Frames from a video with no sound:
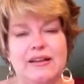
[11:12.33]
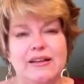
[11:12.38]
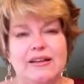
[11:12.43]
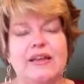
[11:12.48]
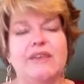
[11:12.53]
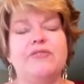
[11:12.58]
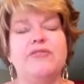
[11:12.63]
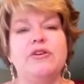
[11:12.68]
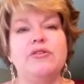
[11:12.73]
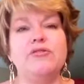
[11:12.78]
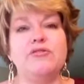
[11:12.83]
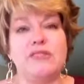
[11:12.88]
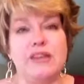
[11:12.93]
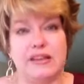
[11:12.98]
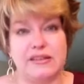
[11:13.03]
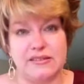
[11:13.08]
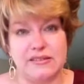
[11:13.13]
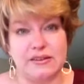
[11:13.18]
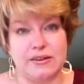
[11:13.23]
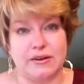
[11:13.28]
If you
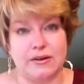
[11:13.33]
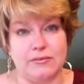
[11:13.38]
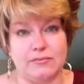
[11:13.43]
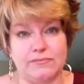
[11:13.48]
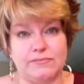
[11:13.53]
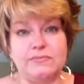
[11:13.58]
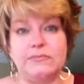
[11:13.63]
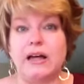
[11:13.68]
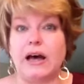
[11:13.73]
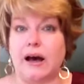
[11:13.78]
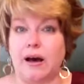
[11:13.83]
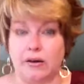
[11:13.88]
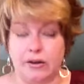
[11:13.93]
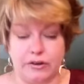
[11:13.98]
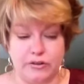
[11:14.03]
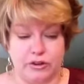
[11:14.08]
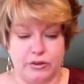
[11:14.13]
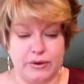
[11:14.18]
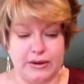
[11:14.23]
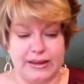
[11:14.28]
say so, I'll
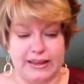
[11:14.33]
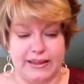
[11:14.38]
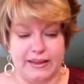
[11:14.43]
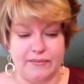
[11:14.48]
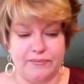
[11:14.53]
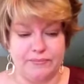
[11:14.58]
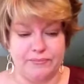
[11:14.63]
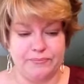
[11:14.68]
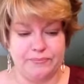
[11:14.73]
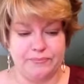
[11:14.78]
go do it again.